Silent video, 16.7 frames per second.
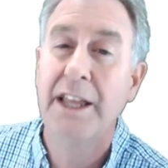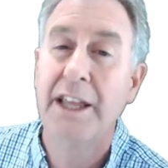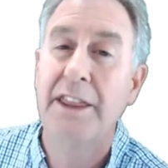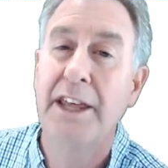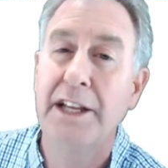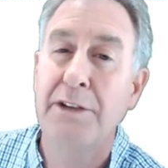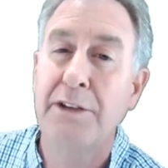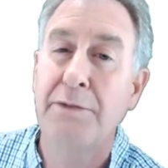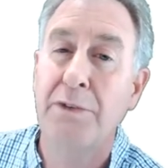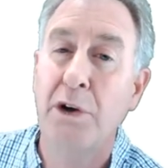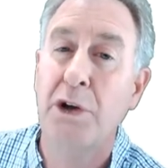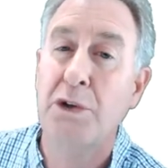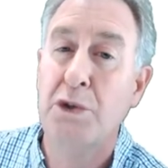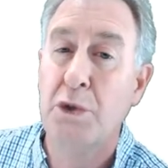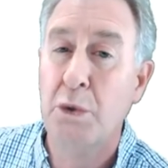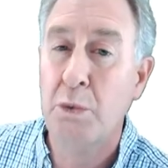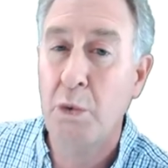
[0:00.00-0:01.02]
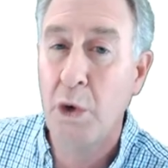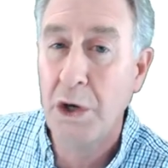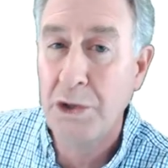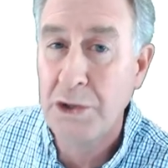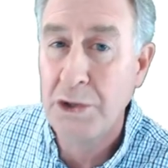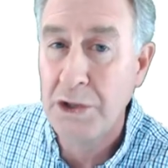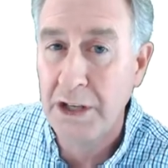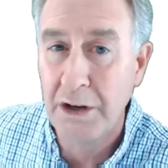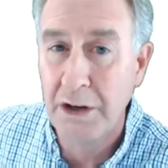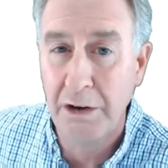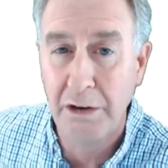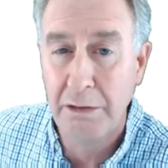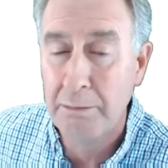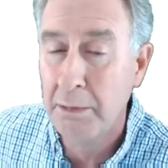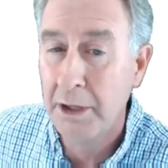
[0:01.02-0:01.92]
that it falls towards the Earth